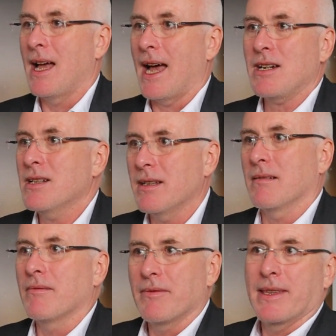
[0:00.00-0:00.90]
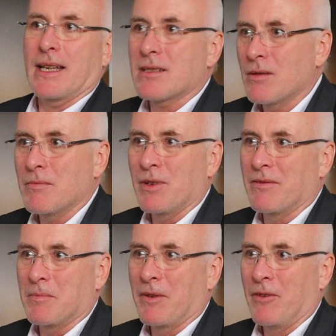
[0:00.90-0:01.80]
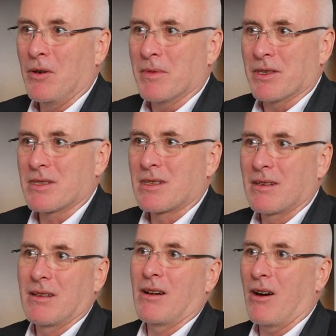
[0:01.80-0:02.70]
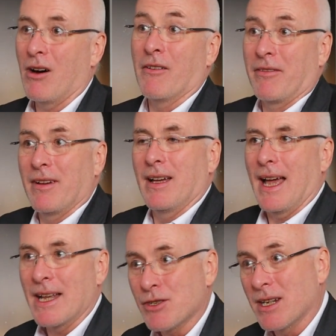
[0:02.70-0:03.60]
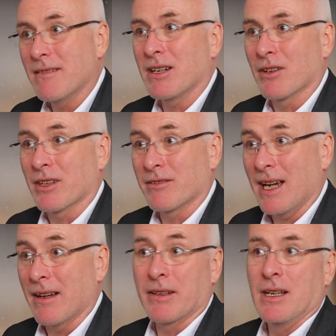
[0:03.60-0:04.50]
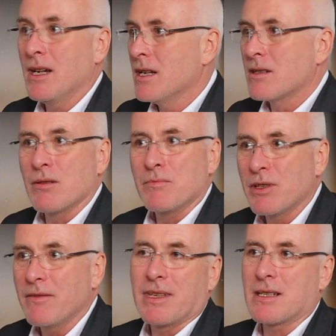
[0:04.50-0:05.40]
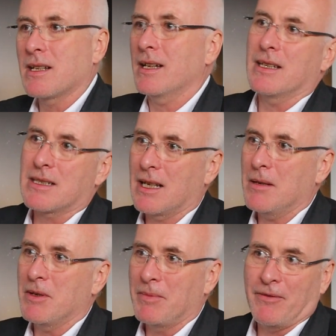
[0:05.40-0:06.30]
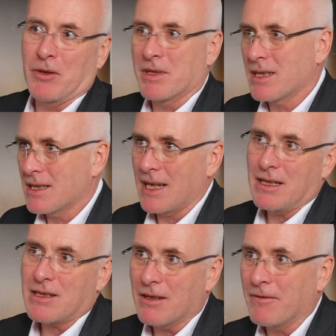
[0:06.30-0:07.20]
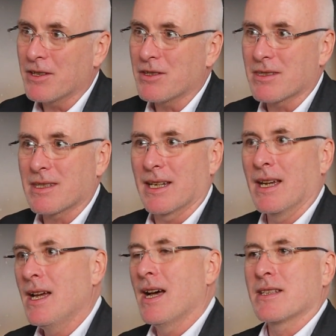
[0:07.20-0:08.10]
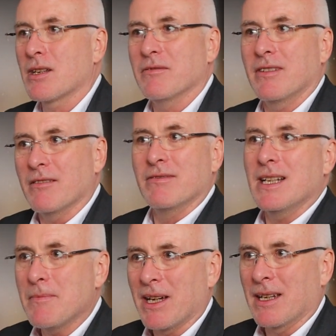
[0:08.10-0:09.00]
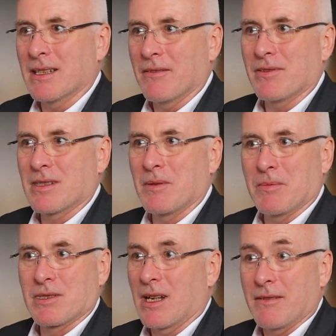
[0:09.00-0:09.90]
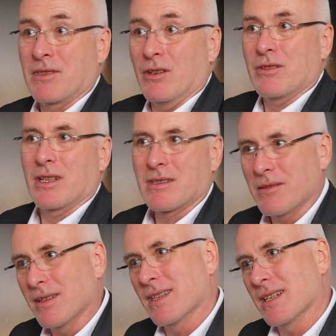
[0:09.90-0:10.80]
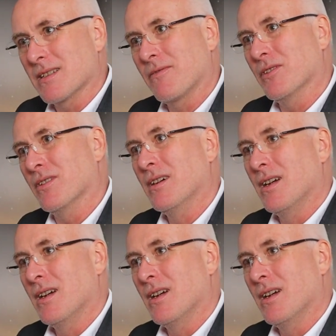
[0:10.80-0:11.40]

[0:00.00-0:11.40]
Actually, that's to improve the performance of engineering on the ground, to improve things like its climate performance, its energy efficiency, and so really making a difference to people's lives, not just doing things for